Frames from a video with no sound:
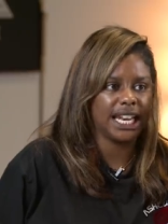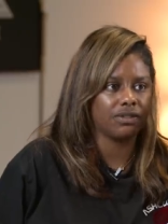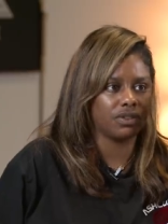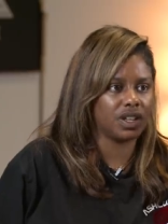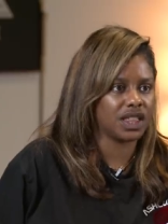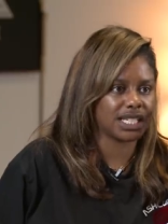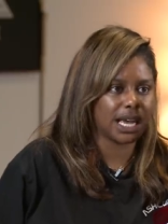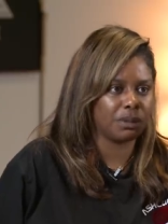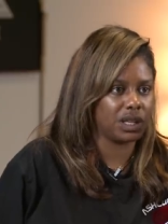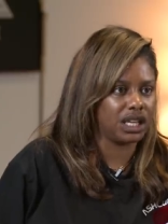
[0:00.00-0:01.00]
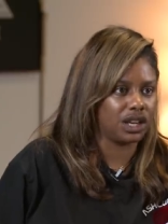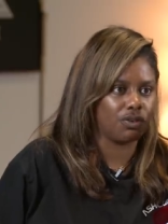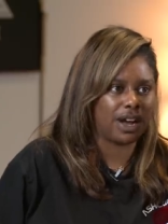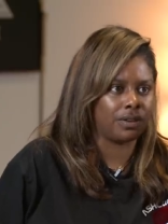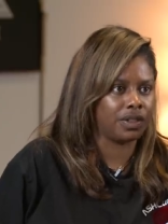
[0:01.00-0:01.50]
in everything that's happening
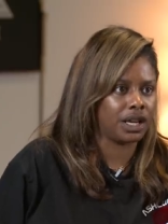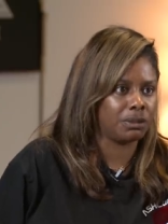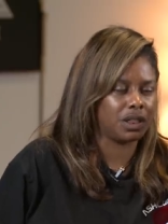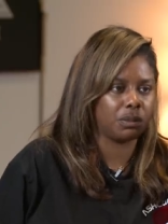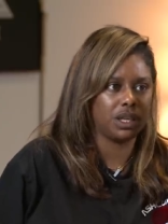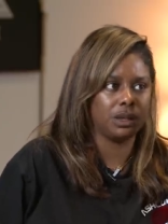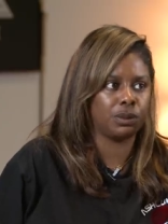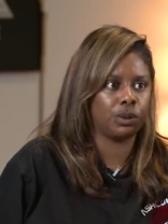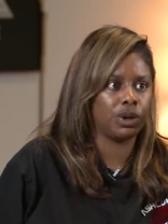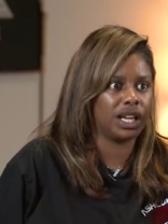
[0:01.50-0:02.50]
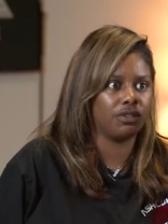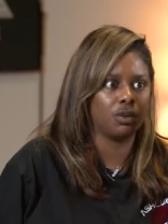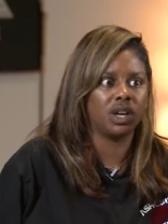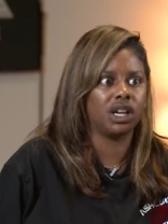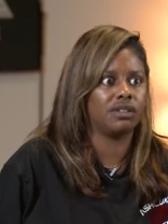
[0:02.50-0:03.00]
around them and the people and
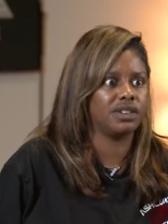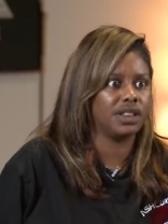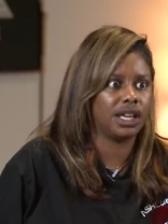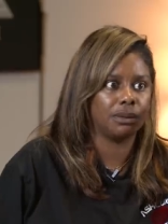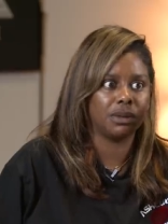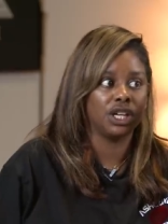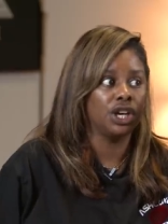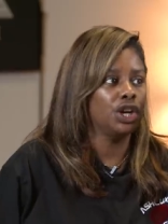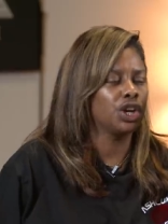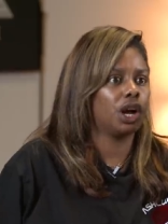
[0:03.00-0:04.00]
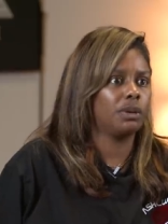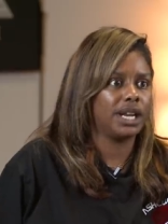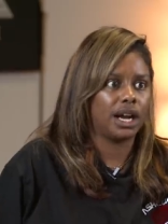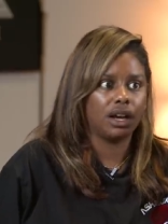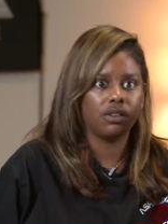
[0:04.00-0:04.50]
everyone loving them and
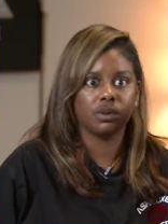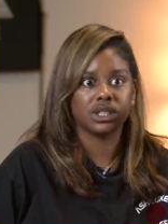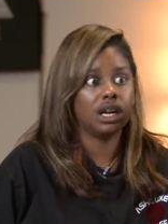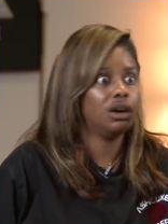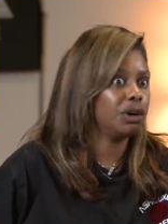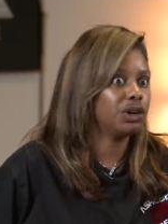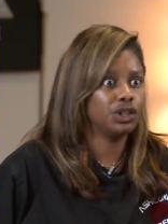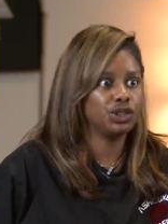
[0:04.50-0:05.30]
going out. Everyone's like, oh my